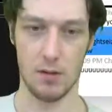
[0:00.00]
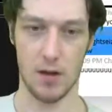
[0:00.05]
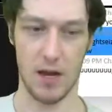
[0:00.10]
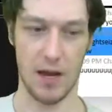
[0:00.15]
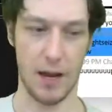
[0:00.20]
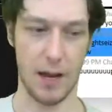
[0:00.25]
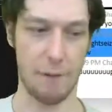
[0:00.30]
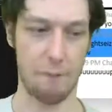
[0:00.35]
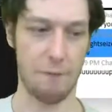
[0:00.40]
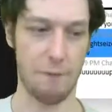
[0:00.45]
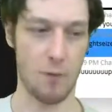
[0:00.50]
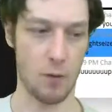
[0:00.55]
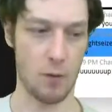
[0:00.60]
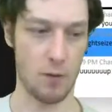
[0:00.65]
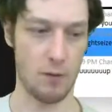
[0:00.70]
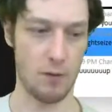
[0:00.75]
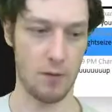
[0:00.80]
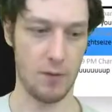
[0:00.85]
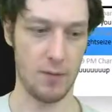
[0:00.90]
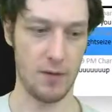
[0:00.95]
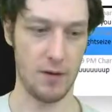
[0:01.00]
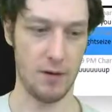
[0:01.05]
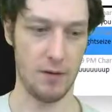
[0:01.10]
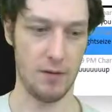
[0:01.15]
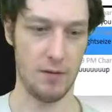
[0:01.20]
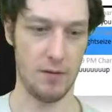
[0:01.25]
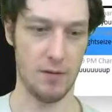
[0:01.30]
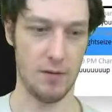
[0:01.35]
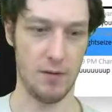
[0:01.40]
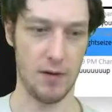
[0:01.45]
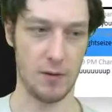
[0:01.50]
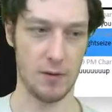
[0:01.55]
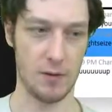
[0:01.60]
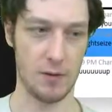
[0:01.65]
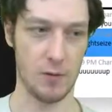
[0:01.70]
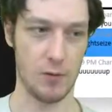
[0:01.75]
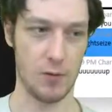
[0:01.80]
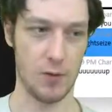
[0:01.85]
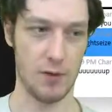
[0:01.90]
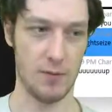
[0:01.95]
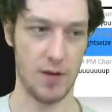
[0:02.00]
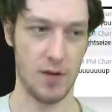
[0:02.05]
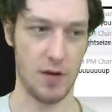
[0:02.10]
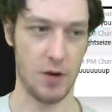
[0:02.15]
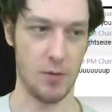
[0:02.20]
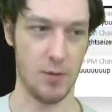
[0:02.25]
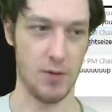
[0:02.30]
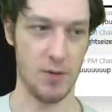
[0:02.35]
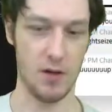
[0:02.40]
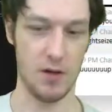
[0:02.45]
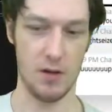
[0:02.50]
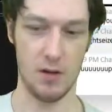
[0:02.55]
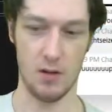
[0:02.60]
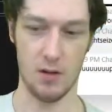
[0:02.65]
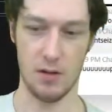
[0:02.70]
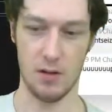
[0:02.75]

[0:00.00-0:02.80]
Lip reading: I have 4 of them and there was one in my opener.